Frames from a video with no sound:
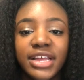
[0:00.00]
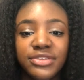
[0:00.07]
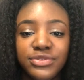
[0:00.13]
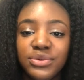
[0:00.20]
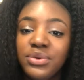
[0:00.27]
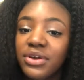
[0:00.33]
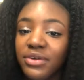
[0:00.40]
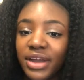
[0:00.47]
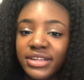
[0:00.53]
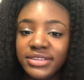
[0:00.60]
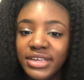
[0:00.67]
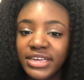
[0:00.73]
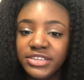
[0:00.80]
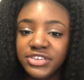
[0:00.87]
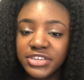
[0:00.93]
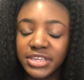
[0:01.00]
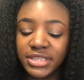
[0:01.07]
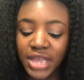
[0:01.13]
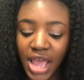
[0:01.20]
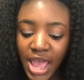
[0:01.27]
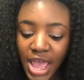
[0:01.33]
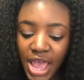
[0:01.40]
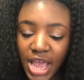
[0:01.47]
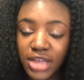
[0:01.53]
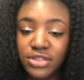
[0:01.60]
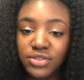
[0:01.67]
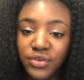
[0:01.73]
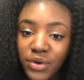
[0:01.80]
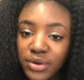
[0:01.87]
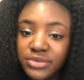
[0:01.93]
do accreditation.
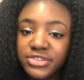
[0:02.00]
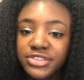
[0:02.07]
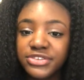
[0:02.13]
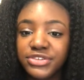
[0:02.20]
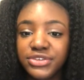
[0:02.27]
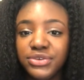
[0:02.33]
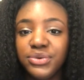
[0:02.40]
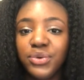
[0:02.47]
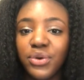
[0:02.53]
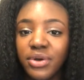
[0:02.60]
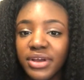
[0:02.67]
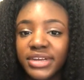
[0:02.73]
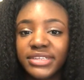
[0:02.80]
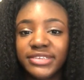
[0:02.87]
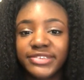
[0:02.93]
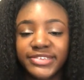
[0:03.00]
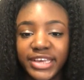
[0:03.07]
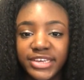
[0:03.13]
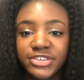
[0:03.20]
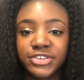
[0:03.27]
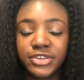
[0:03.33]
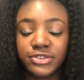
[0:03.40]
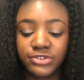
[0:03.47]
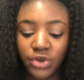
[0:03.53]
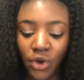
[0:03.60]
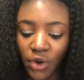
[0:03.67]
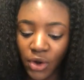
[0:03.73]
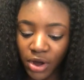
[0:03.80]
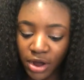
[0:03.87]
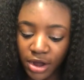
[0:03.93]
And those two organizations
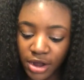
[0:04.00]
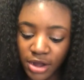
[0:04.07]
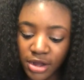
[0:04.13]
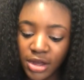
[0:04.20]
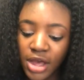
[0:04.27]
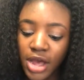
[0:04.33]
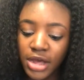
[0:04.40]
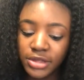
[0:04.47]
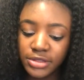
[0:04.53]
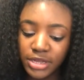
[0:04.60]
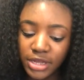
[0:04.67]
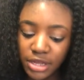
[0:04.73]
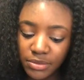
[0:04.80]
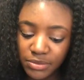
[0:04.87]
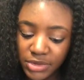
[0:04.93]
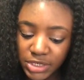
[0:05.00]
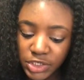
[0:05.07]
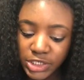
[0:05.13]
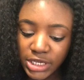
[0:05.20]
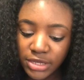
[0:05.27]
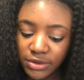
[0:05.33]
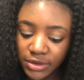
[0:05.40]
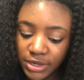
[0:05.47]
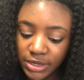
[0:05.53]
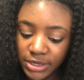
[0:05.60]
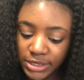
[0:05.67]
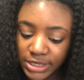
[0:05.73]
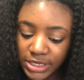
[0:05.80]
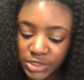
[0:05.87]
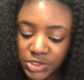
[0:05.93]
are the Commission on
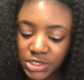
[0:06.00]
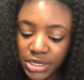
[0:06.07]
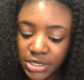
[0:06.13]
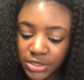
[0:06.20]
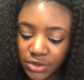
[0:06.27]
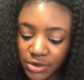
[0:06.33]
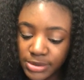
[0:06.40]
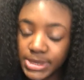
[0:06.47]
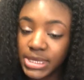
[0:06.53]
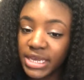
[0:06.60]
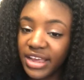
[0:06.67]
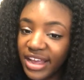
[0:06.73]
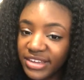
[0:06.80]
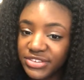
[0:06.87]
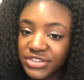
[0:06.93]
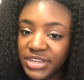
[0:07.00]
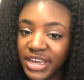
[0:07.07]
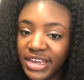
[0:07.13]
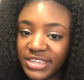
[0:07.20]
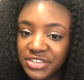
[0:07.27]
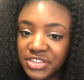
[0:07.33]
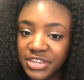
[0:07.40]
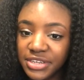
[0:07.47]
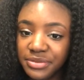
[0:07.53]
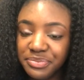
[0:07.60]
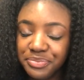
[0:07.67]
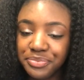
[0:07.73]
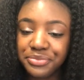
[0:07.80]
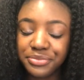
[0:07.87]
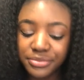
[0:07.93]
Collegiate Nursing
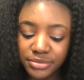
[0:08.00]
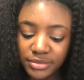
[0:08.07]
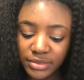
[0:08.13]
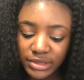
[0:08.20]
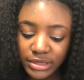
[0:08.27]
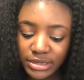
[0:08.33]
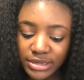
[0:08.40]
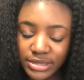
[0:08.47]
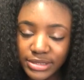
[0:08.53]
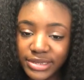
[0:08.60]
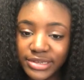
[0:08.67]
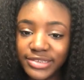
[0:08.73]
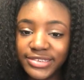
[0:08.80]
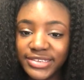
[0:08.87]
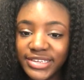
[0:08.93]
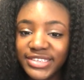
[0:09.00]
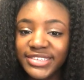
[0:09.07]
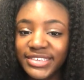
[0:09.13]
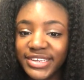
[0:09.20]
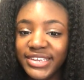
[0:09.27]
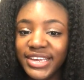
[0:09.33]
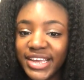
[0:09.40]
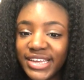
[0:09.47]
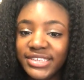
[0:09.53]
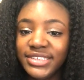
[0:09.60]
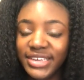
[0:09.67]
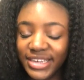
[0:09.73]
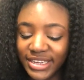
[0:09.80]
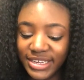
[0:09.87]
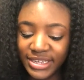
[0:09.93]
Education, the
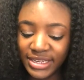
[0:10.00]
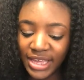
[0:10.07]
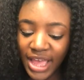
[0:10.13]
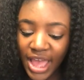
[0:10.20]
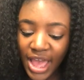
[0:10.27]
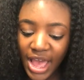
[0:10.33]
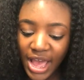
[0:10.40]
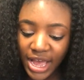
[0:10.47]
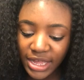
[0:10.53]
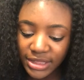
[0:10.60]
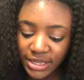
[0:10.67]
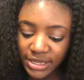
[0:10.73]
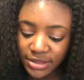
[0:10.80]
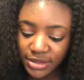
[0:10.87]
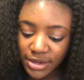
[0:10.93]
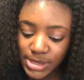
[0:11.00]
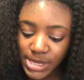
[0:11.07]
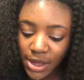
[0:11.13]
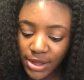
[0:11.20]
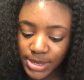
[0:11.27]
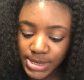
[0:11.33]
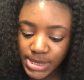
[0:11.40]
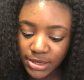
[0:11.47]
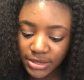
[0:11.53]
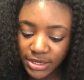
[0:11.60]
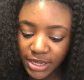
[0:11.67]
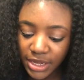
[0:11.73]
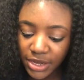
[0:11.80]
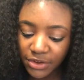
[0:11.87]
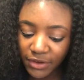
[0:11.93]
CCNE, and then there's also the
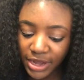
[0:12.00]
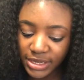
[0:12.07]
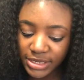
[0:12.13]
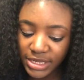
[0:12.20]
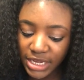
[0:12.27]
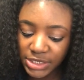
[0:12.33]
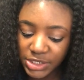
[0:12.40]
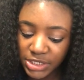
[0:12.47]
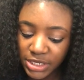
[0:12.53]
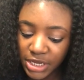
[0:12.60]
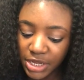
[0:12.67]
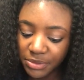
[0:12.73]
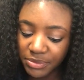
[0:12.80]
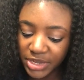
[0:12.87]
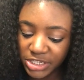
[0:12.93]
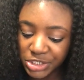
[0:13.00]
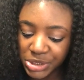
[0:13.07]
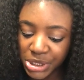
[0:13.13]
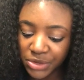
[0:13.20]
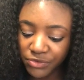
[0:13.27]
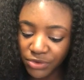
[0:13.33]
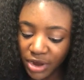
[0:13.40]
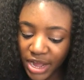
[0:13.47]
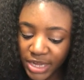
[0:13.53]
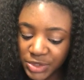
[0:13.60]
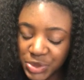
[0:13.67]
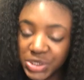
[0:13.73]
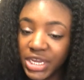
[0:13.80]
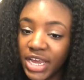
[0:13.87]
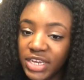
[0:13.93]
Accreditation Commission for
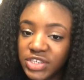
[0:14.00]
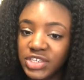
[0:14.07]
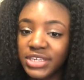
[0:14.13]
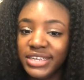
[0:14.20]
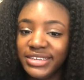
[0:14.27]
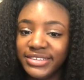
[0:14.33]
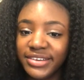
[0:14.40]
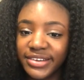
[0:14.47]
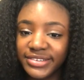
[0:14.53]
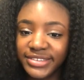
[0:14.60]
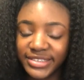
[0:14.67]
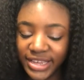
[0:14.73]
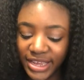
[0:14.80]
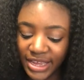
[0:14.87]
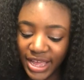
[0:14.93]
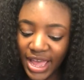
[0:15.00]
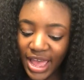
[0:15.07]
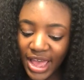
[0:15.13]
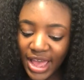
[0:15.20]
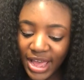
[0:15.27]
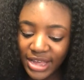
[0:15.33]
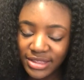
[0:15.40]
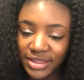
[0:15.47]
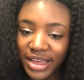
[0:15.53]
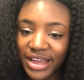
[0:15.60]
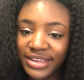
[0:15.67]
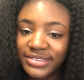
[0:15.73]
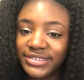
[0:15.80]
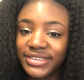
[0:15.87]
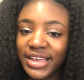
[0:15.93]
Education in Nursing, and
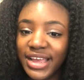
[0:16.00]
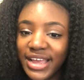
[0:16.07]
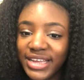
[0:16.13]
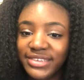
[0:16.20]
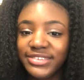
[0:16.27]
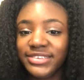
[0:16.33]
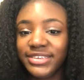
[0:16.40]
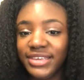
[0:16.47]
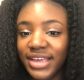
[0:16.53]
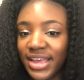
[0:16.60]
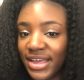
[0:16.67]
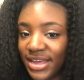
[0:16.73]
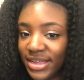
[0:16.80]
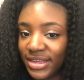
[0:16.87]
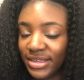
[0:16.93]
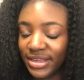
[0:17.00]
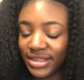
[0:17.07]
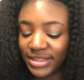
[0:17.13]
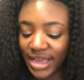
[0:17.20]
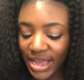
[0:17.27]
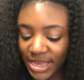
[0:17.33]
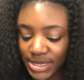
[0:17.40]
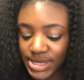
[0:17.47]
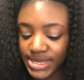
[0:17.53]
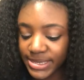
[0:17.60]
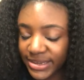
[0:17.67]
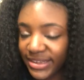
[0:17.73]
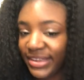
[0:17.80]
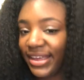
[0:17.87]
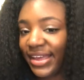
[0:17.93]
that is the
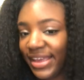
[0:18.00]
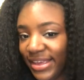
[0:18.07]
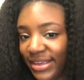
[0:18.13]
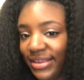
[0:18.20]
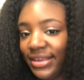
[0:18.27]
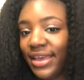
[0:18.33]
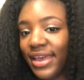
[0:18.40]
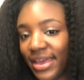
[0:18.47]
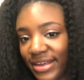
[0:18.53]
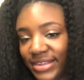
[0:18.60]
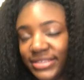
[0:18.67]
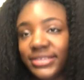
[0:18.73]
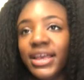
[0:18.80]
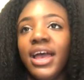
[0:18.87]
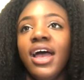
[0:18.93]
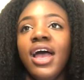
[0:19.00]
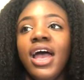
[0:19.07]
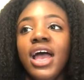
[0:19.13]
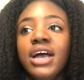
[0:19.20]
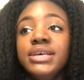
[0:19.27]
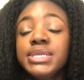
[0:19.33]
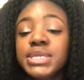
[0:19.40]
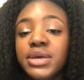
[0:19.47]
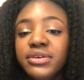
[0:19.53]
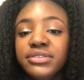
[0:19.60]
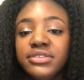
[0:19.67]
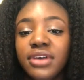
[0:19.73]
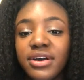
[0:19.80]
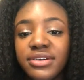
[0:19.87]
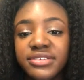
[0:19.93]
ACEN. And so
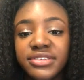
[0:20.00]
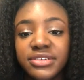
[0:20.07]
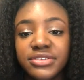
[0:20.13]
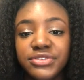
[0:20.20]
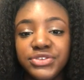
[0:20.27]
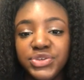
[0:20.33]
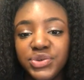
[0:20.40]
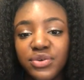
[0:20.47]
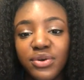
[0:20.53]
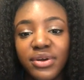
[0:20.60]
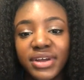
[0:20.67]
those are the two